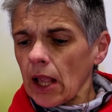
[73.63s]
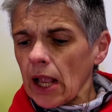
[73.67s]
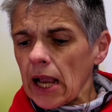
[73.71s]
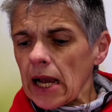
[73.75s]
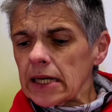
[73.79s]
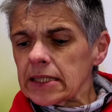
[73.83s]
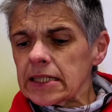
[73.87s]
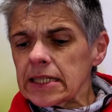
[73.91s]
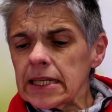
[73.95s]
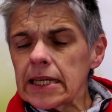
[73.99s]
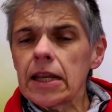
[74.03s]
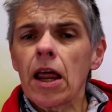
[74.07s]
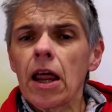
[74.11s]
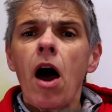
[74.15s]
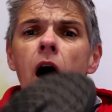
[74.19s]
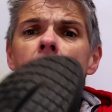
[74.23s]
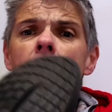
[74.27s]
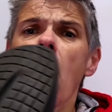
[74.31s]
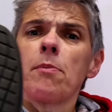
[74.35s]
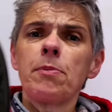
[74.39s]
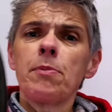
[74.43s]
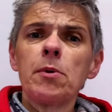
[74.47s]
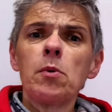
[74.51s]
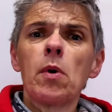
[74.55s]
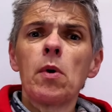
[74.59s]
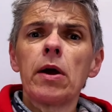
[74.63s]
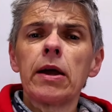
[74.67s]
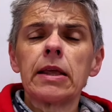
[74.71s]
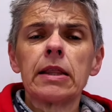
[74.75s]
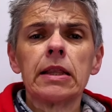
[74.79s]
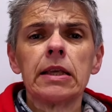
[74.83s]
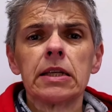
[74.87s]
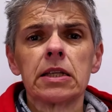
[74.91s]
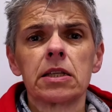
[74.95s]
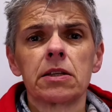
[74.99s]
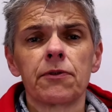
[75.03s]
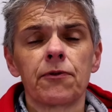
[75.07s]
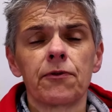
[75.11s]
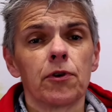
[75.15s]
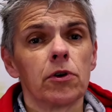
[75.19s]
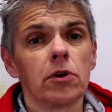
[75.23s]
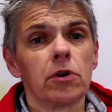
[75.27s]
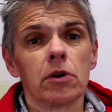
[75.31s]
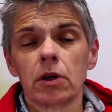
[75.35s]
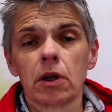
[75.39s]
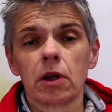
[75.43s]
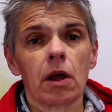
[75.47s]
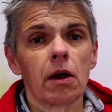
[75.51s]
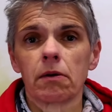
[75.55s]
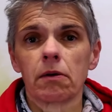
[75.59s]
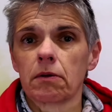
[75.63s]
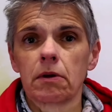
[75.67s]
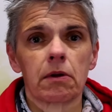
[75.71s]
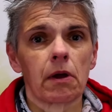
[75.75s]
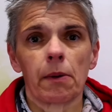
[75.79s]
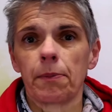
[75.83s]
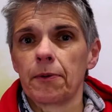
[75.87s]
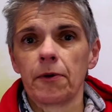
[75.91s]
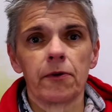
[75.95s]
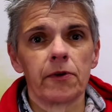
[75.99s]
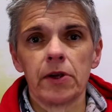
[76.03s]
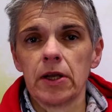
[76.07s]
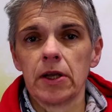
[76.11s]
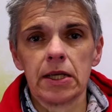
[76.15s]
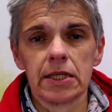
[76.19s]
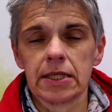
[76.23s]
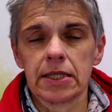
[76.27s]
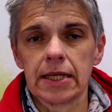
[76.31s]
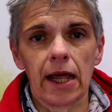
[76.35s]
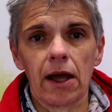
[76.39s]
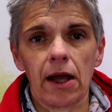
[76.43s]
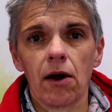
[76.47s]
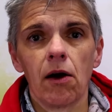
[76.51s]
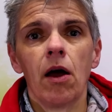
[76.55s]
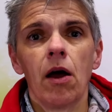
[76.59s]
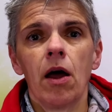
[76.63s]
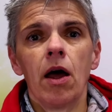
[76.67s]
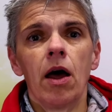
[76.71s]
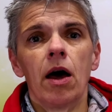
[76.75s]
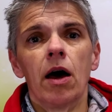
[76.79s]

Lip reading: As I said, I've been wearing this for a couple of years now.